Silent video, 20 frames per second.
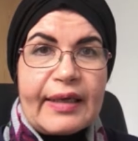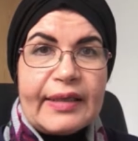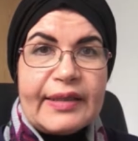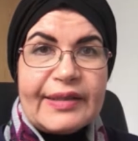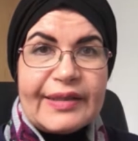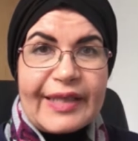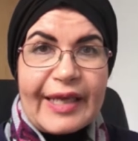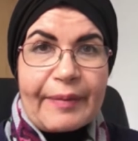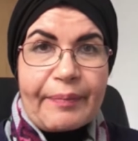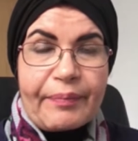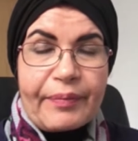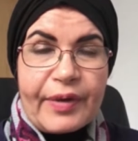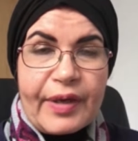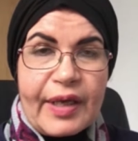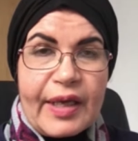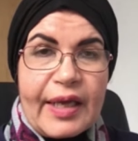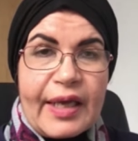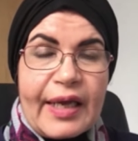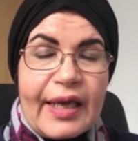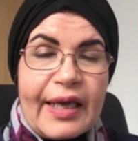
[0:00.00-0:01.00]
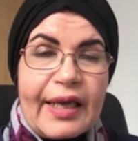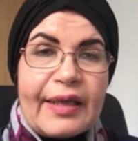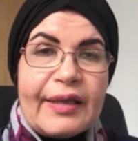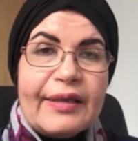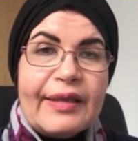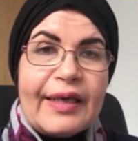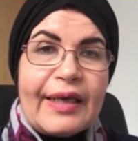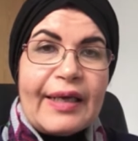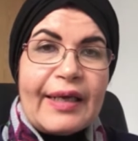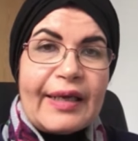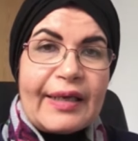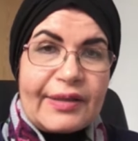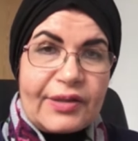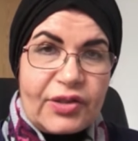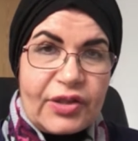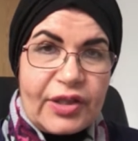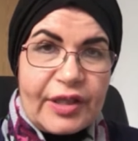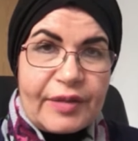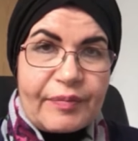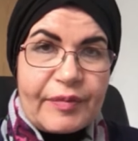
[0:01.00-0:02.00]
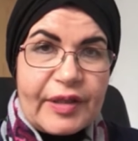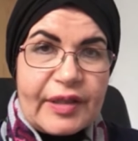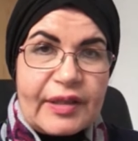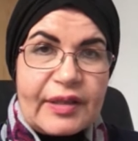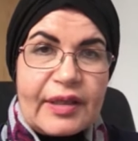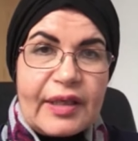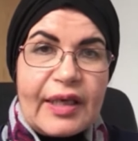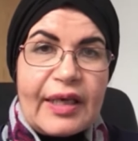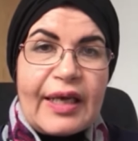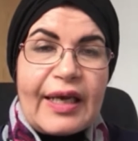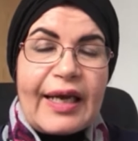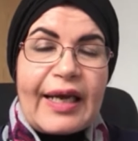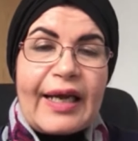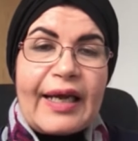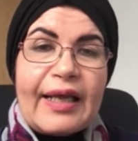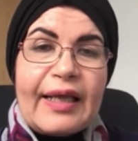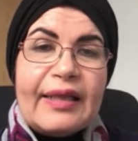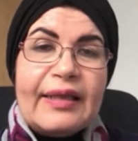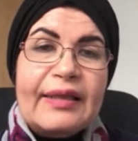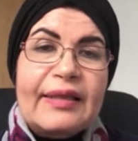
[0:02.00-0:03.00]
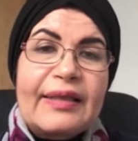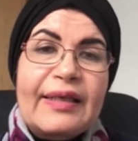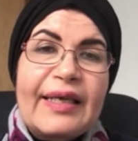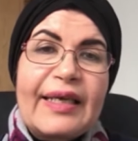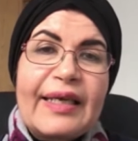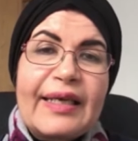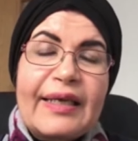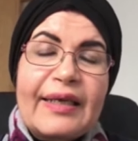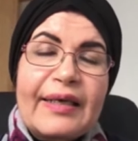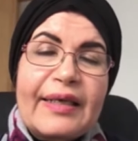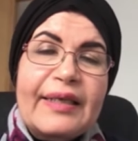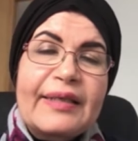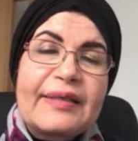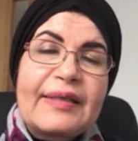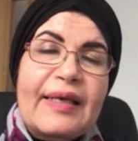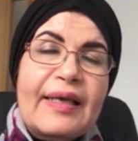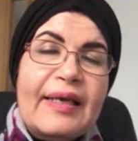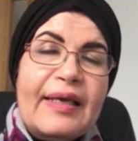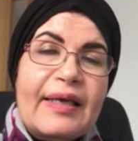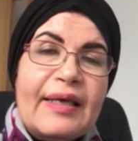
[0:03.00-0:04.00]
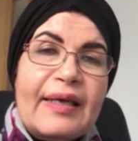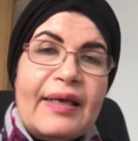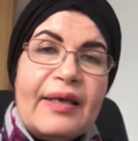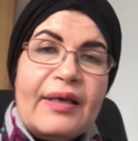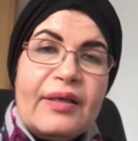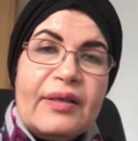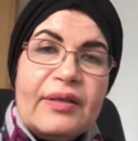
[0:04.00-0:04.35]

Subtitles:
step in the treatment, and here is a